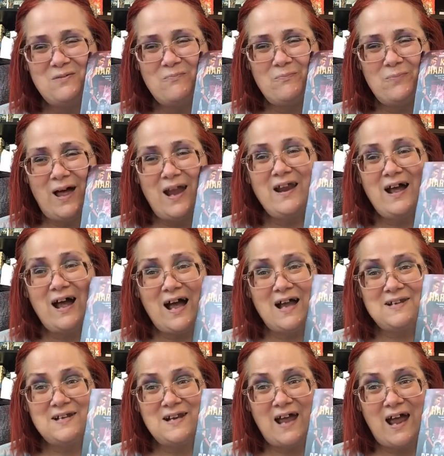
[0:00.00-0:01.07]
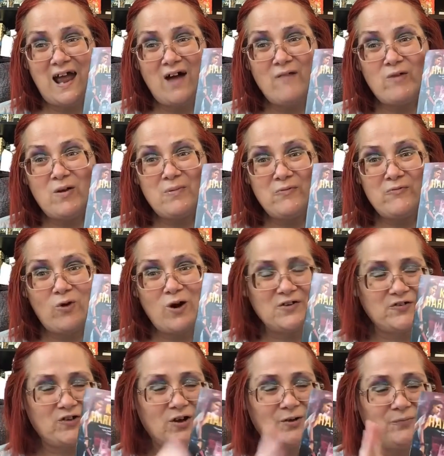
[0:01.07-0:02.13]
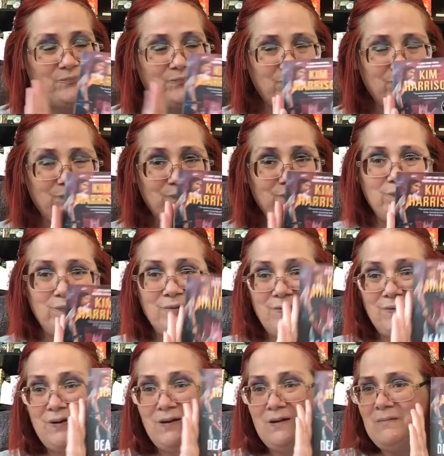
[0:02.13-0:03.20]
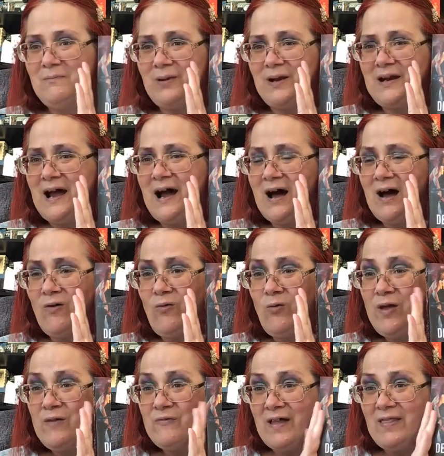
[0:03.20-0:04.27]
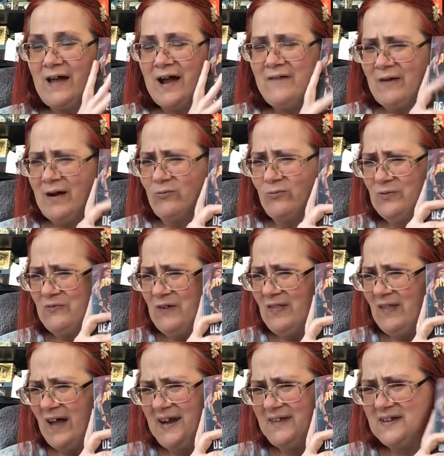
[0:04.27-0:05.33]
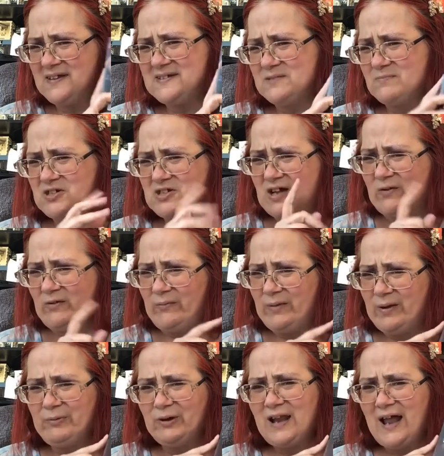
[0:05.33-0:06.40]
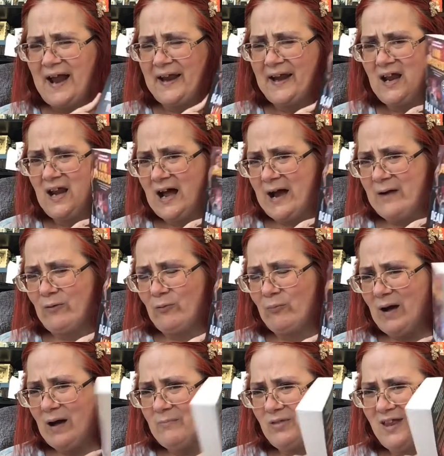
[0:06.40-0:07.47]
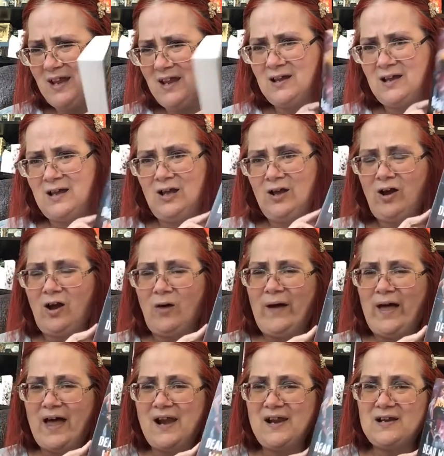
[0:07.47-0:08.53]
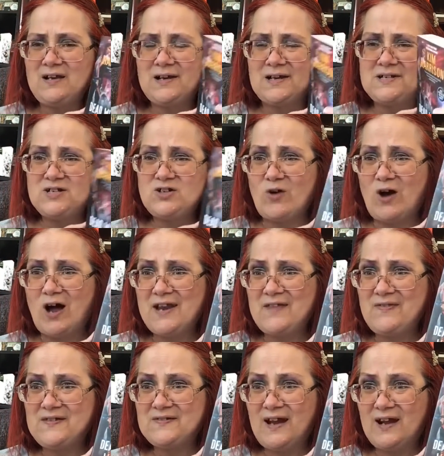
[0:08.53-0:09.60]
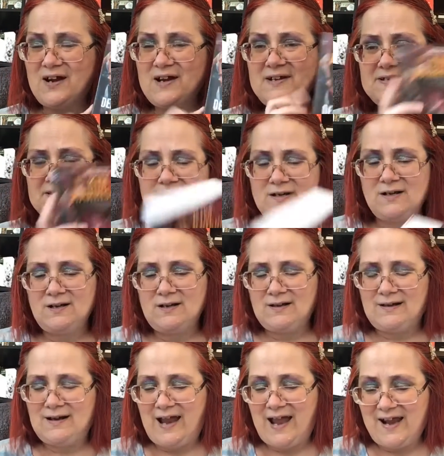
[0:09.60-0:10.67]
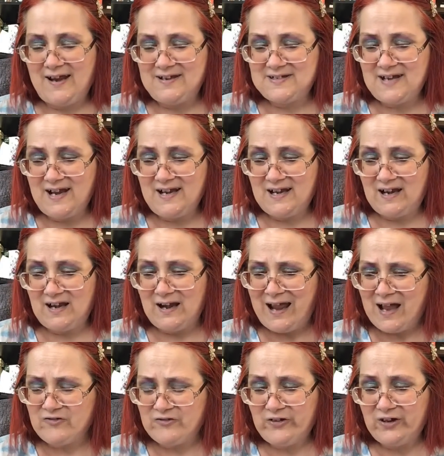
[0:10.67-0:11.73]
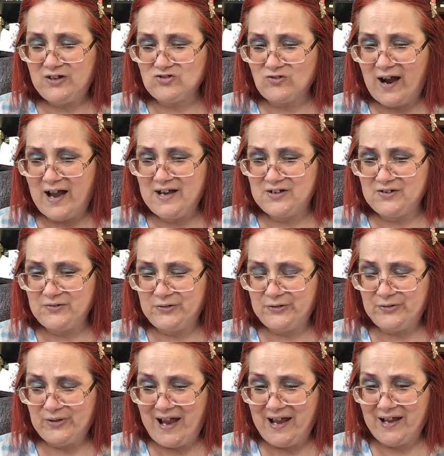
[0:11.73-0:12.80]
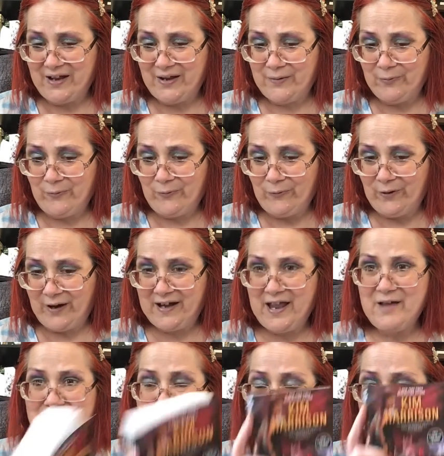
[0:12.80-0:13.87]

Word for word: But I did have it before, so. But now, if I, if I, if I like this as much as I remember liking it, I will probably go ahead and continue on in the series and annotate it and actually try to like read it.